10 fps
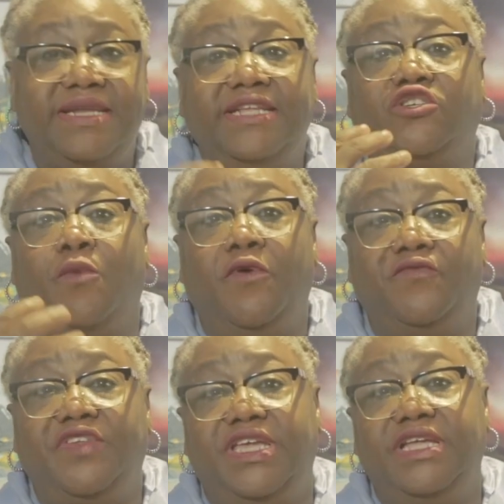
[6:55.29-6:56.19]
at the top
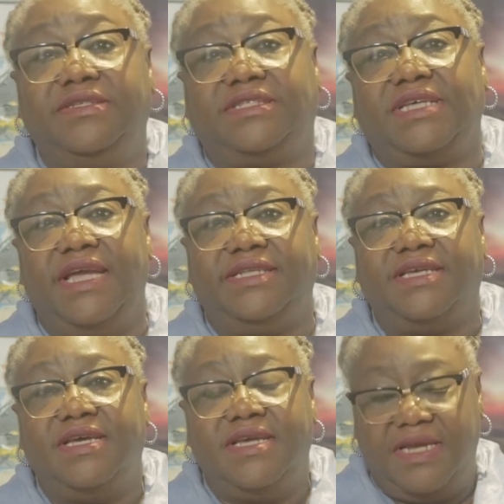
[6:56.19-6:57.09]
of the
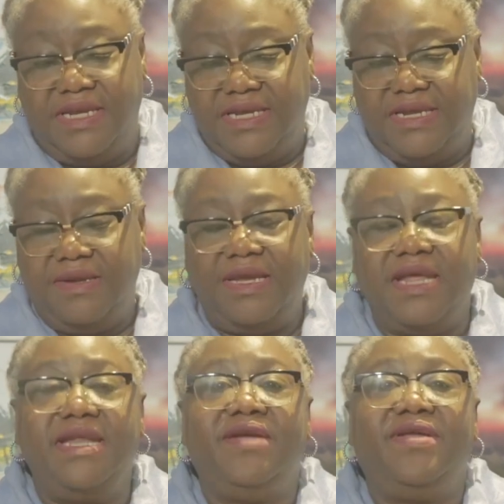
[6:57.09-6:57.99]
hillside, in
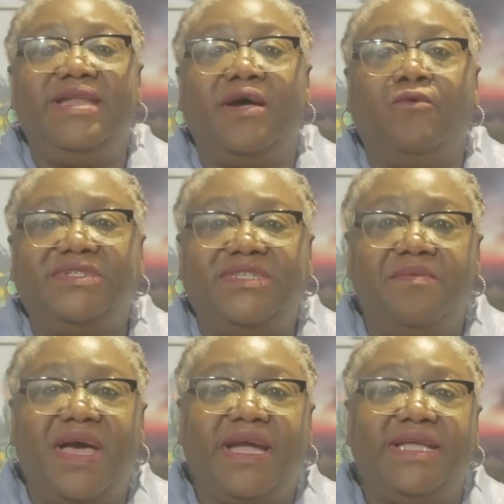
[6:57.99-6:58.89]
an area that was
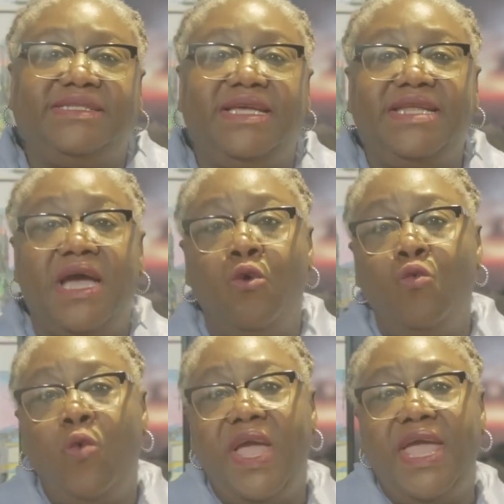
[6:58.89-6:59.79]
demarcated
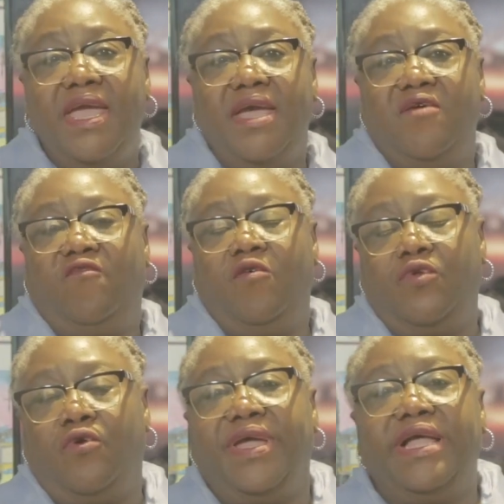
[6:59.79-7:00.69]
away from
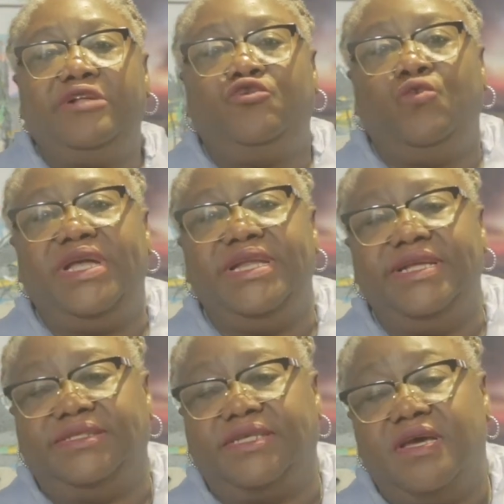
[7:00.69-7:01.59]
the royal
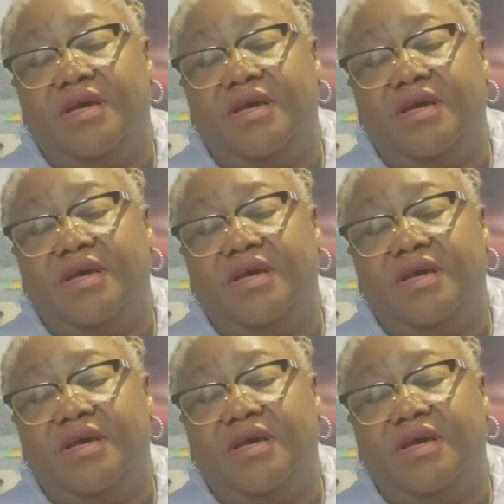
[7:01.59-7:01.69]
dwellings,